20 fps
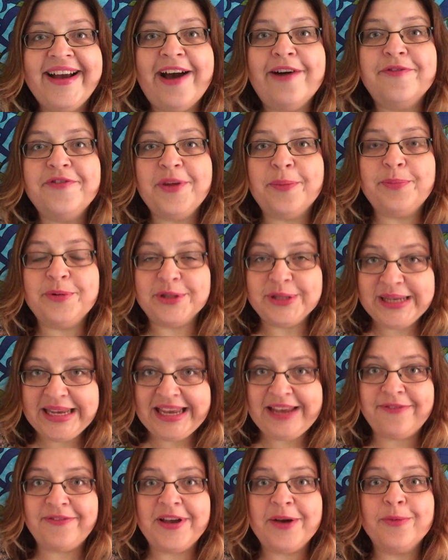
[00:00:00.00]
of the
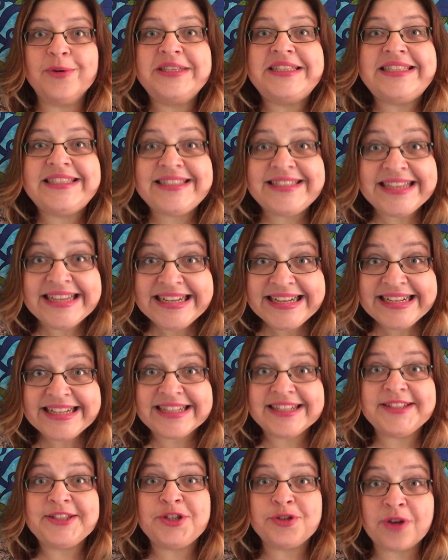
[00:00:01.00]
belief, it was
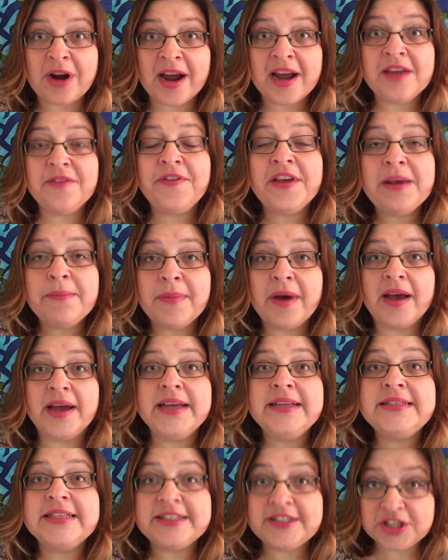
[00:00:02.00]
still driving
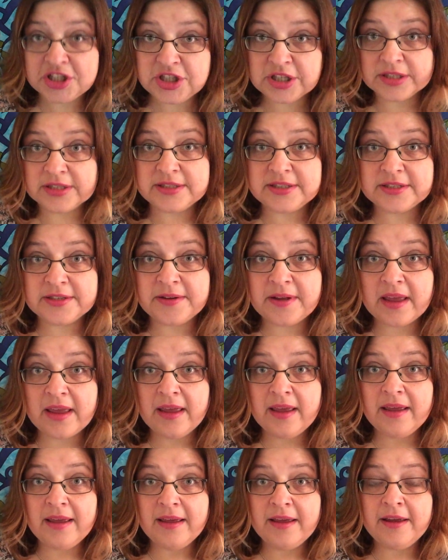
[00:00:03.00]
my decisions.
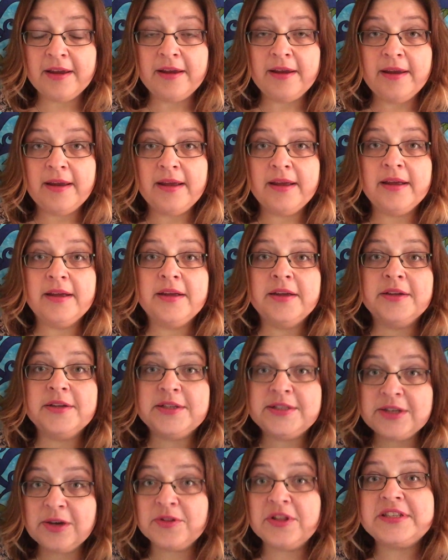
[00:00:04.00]

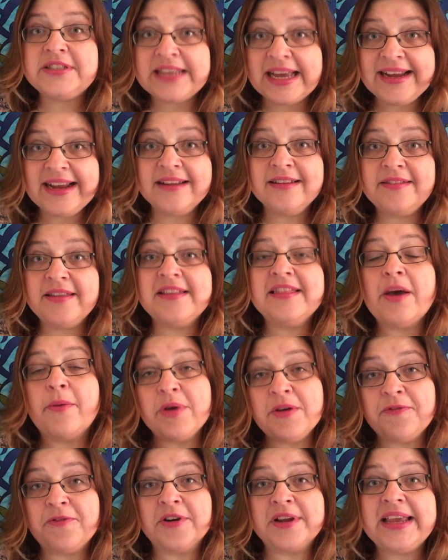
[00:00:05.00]
So the second thing that
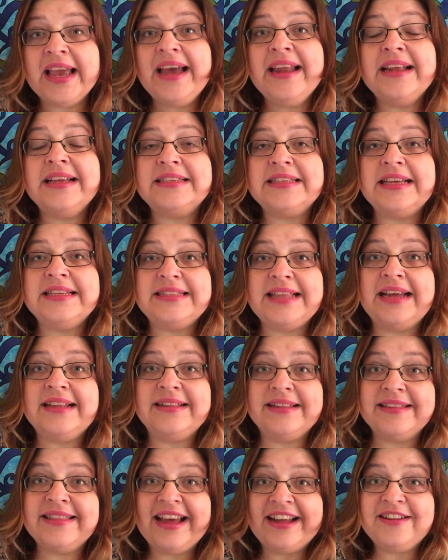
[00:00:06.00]
we forget is
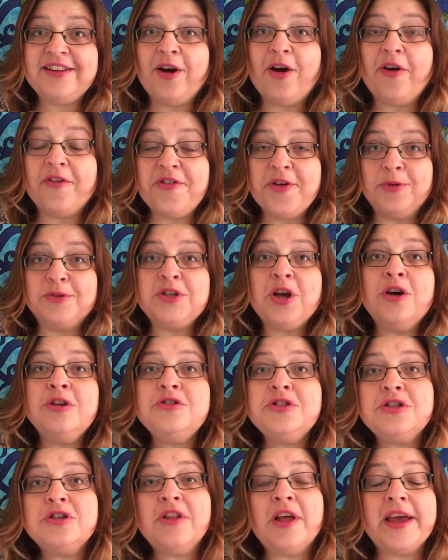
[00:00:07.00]
that those
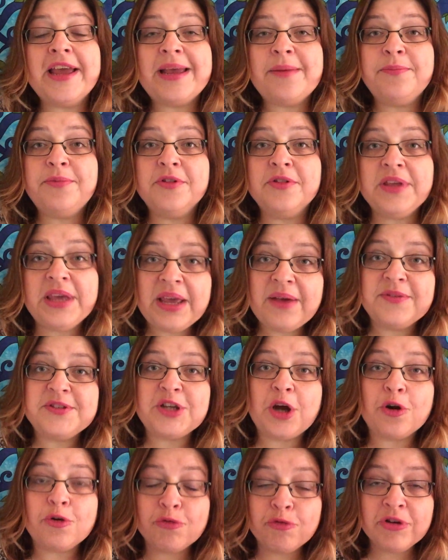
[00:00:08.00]
underlying beliefs
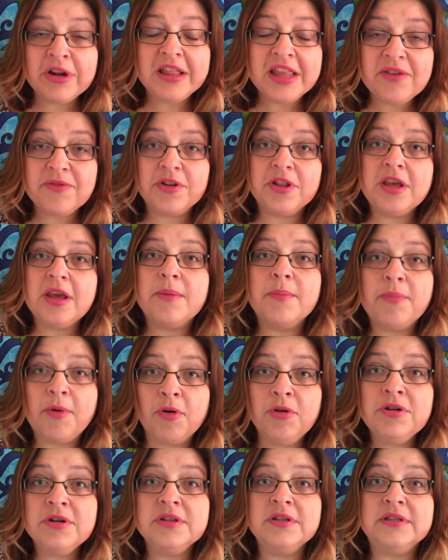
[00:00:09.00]
are really, really
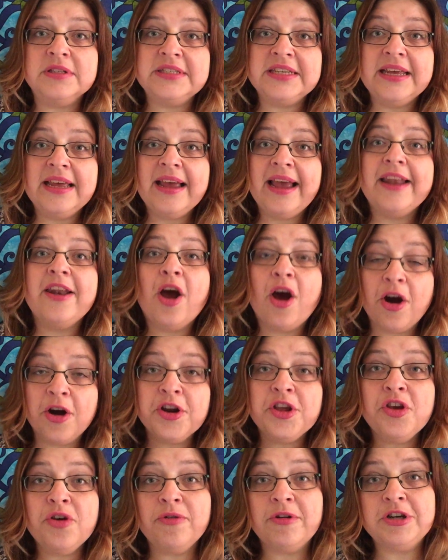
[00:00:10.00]
important. And are
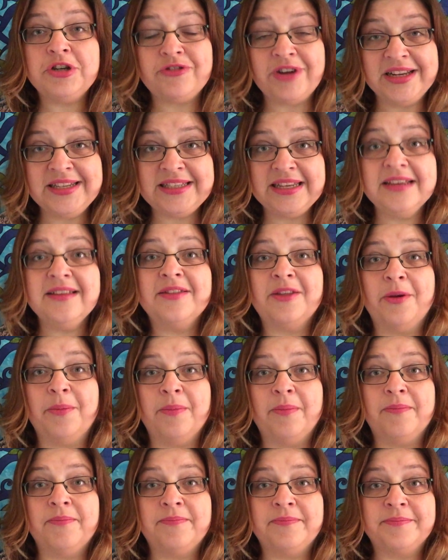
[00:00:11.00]
you addressing them?